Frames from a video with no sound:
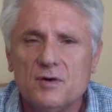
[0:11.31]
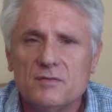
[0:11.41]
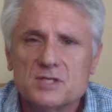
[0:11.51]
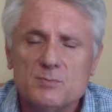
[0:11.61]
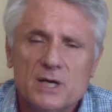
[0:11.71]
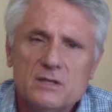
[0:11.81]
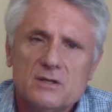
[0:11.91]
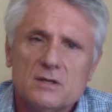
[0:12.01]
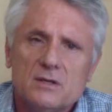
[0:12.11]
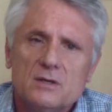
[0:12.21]
of this month.
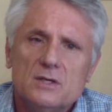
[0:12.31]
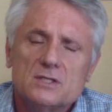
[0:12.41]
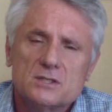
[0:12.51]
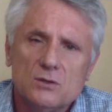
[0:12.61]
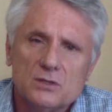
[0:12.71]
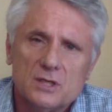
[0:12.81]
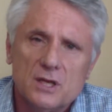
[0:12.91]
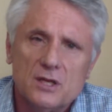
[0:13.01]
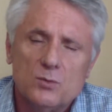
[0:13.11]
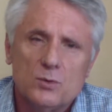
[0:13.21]
Still
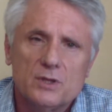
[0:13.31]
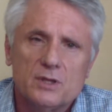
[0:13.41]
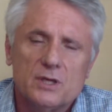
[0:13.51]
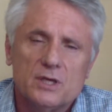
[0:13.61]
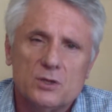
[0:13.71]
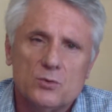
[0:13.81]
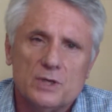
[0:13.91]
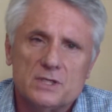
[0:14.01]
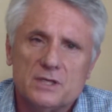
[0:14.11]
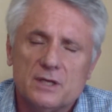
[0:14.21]
dealing with the
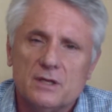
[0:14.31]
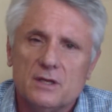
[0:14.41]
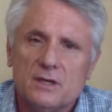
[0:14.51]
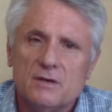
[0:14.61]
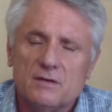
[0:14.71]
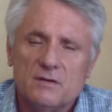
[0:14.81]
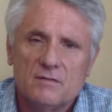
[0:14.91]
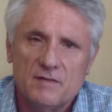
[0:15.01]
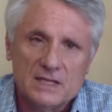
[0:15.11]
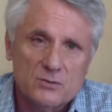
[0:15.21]
increase in the
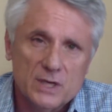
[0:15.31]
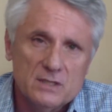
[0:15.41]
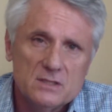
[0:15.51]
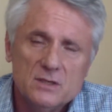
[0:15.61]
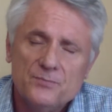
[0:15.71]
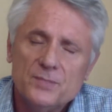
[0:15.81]
VAT rate.